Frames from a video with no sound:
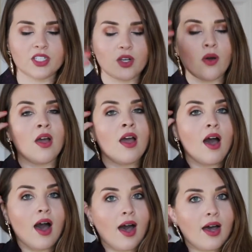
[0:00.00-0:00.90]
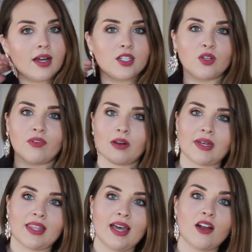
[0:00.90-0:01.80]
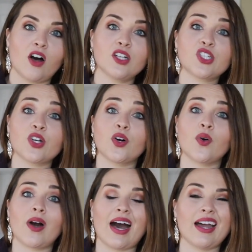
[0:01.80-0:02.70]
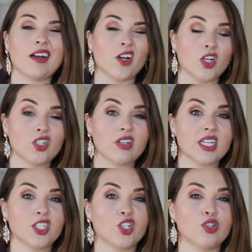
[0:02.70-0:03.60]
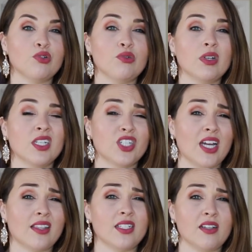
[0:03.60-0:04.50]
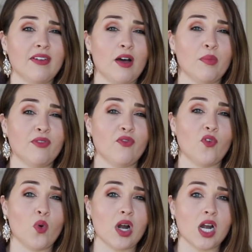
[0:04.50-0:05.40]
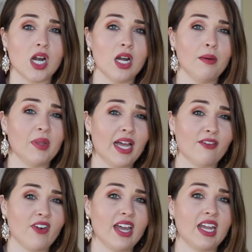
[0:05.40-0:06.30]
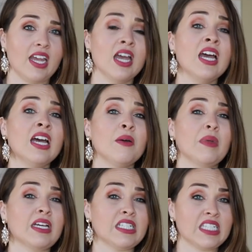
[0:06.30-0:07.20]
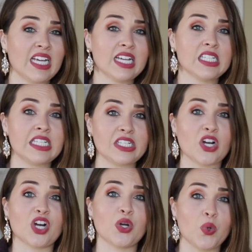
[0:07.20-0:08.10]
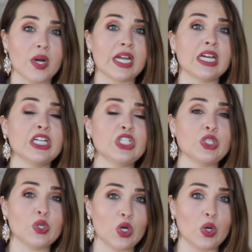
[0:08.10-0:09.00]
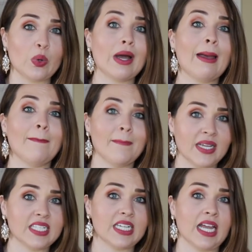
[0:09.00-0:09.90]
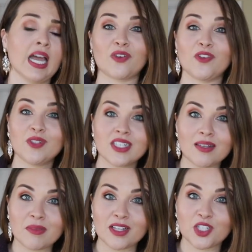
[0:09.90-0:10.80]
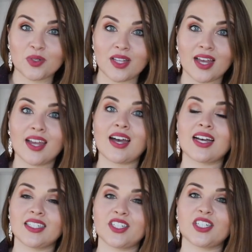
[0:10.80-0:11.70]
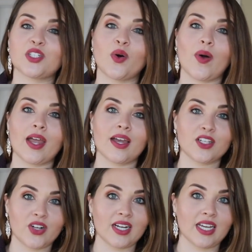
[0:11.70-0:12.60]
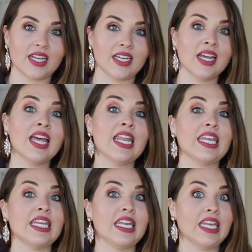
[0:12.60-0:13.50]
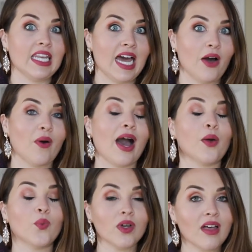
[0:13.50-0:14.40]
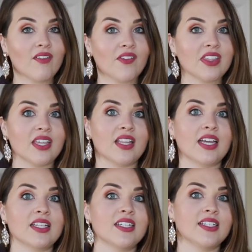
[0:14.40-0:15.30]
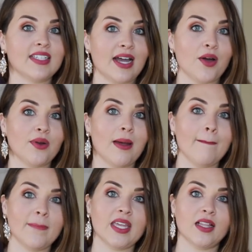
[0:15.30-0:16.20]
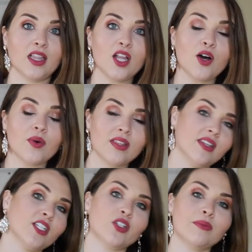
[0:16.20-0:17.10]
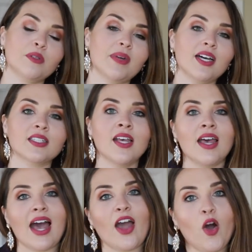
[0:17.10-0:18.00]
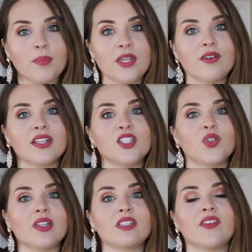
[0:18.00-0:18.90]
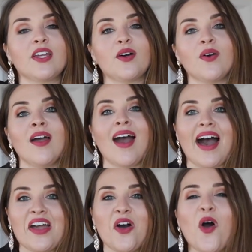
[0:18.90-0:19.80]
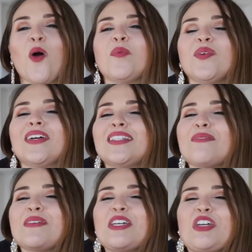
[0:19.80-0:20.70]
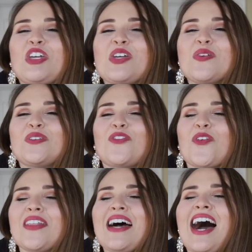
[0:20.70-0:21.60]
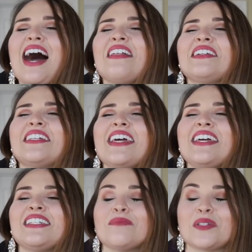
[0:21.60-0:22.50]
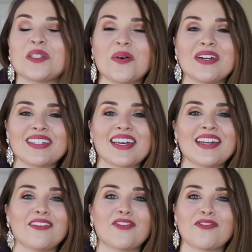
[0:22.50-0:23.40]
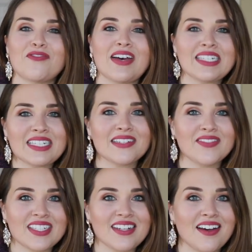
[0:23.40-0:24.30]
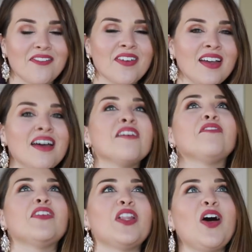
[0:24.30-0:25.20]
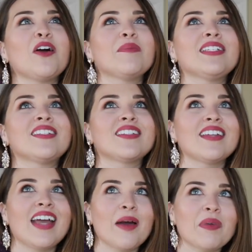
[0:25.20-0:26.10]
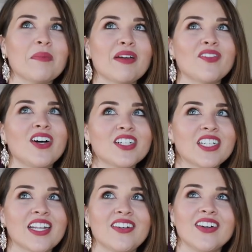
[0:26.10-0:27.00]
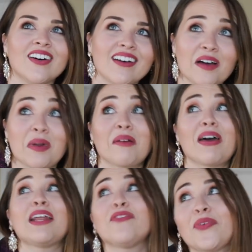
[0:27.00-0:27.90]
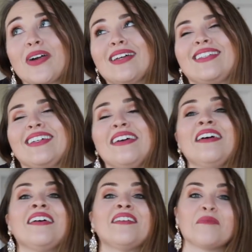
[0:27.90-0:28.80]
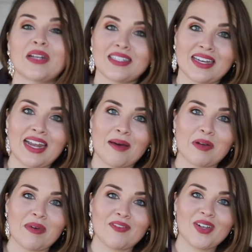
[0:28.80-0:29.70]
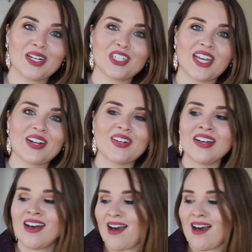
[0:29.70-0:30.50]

So don't forget about that. Also, I urge you guys to check this stuff out before Black Friday, because sizes are going to go missing. So if you see something that you like, I suggest going and trying to get it now. I will have everything linked down below in the description box. I hope that you guys enjoyed this video. I hope you get something cute for the holidays. I'm so excited for festive stuff. Vlogmas is gonna happen on my vlog channel. I'm not ready for it, but it's gonna happen on my vlog channel.